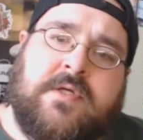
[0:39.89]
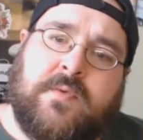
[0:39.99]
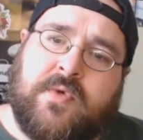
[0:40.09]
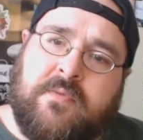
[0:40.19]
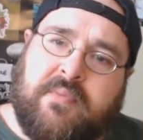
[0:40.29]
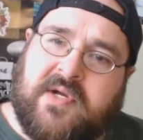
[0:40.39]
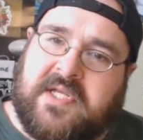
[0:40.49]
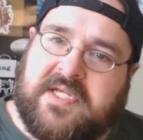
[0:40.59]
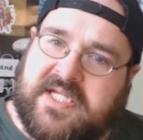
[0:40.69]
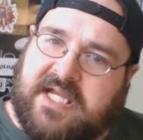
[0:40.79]
So we're going to
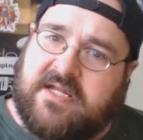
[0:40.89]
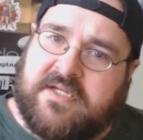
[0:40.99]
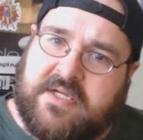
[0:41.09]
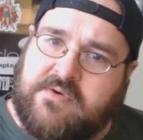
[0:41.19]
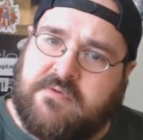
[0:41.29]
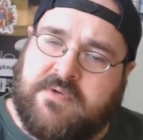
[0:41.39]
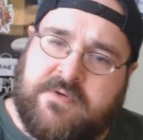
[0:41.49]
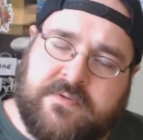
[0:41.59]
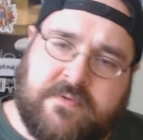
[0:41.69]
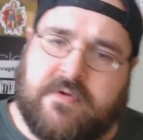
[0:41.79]
break this down in 2 reviews.